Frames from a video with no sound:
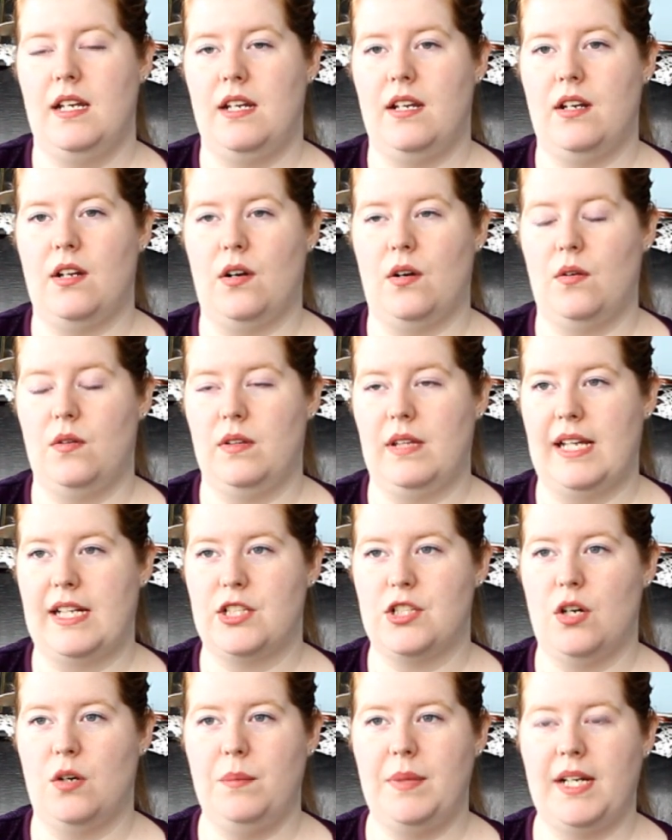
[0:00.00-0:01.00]
You know,
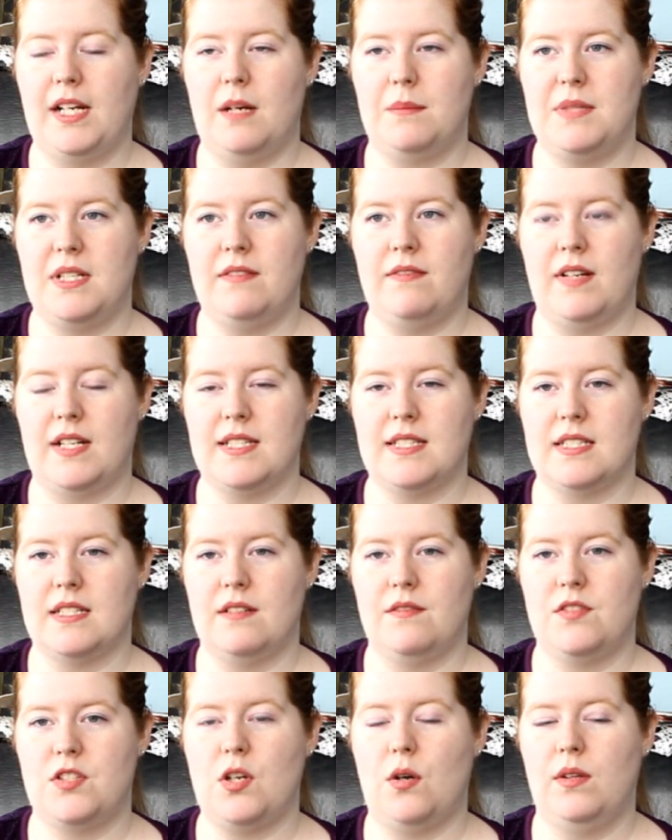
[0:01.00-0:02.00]
like, don't become
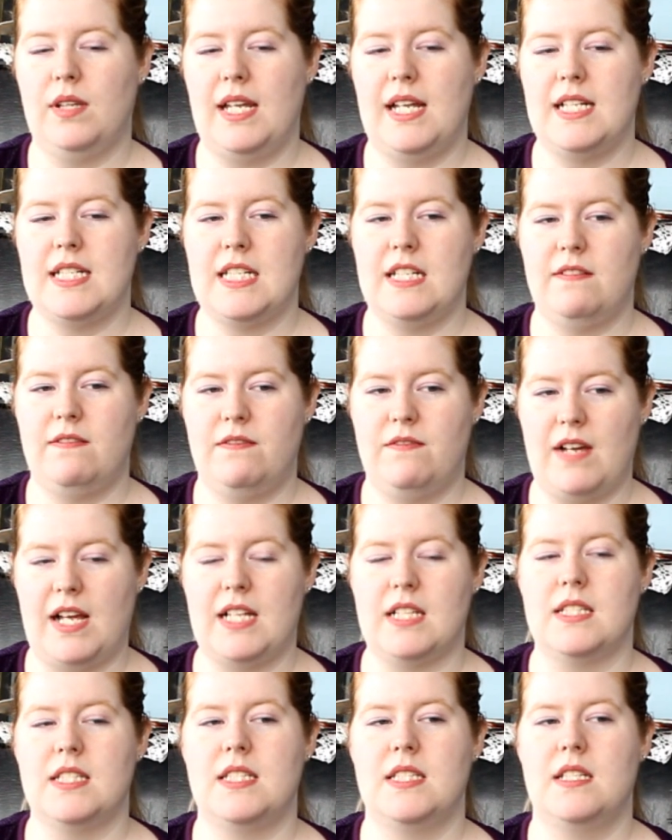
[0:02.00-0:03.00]
defensive. Don't let
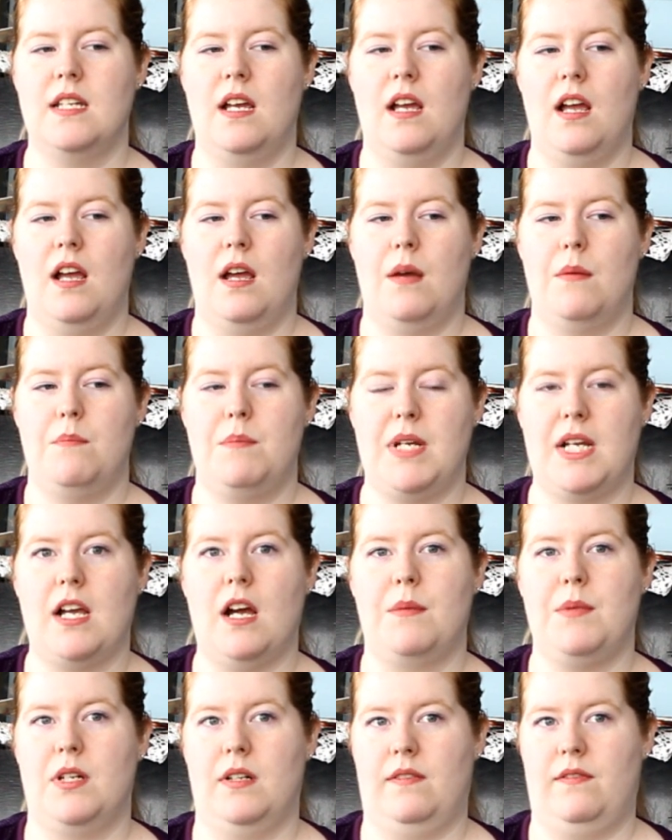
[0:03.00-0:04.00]
defense
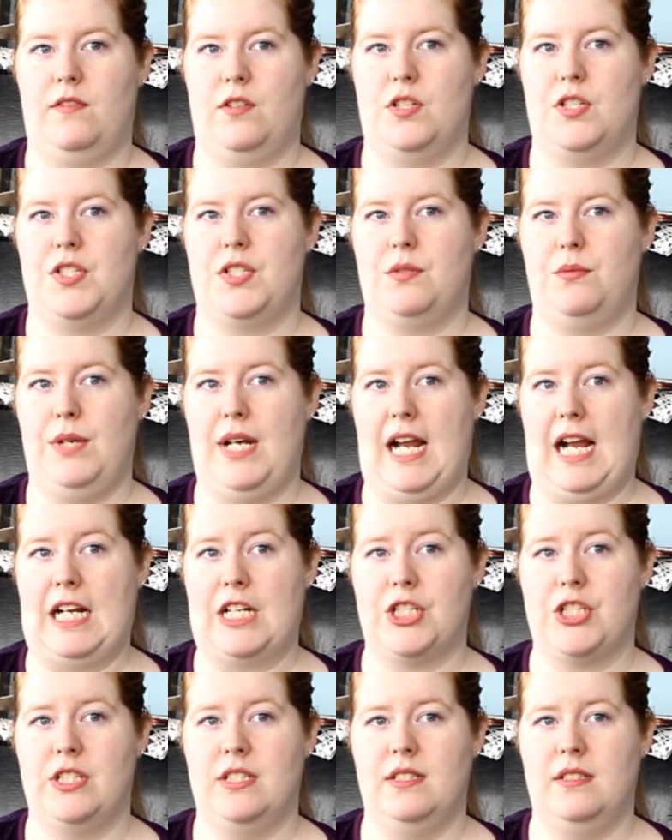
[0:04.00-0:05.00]
become your first
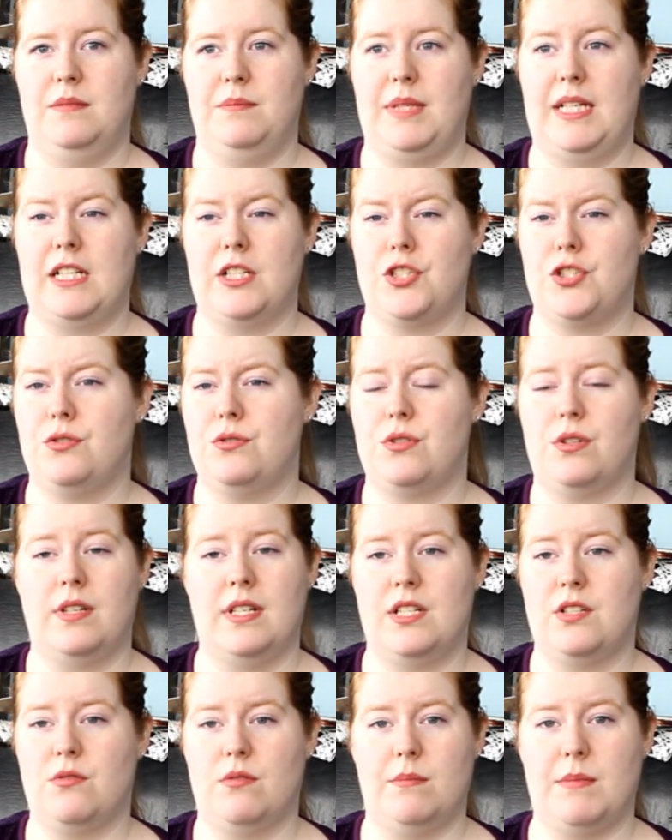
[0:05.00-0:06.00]
reaction, because you
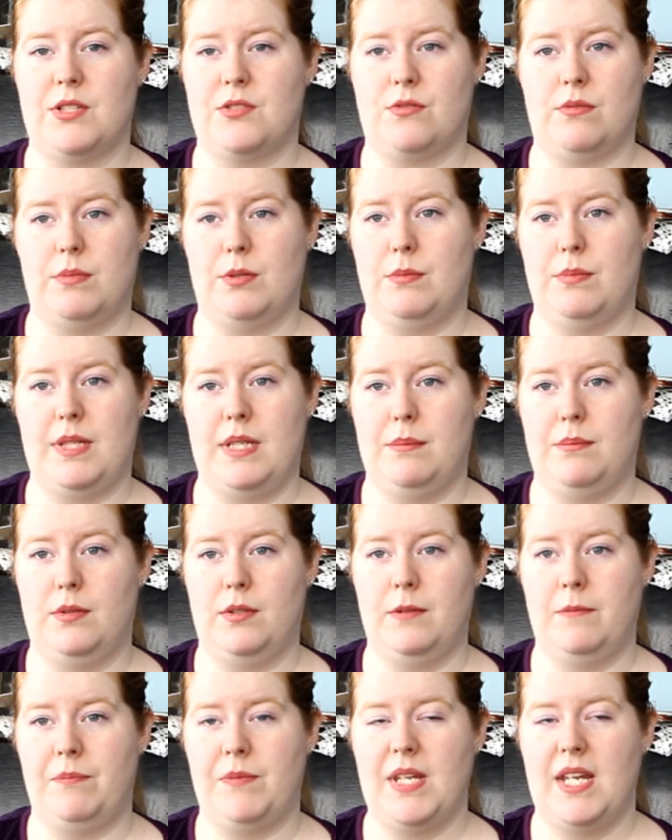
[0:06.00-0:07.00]
turn into a miserable
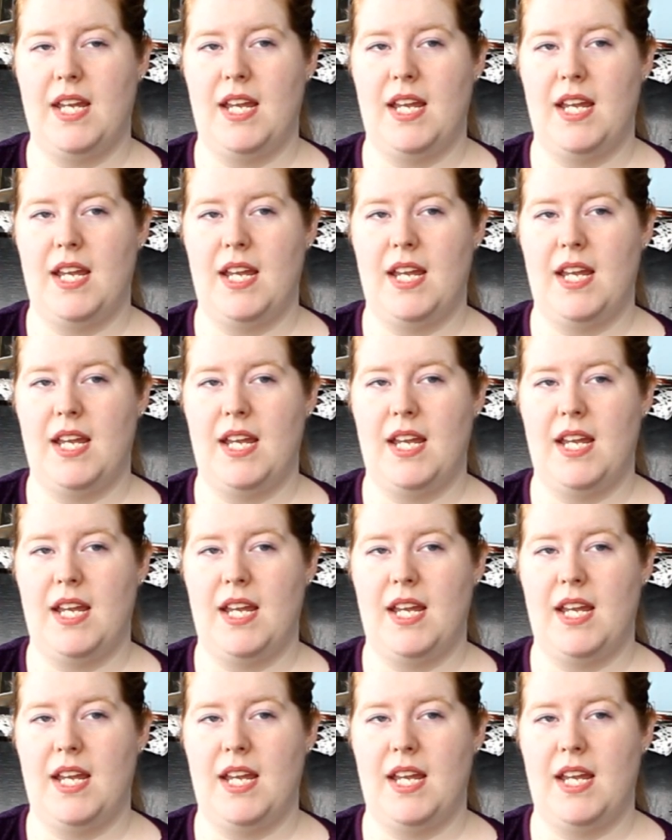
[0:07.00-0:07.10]
people.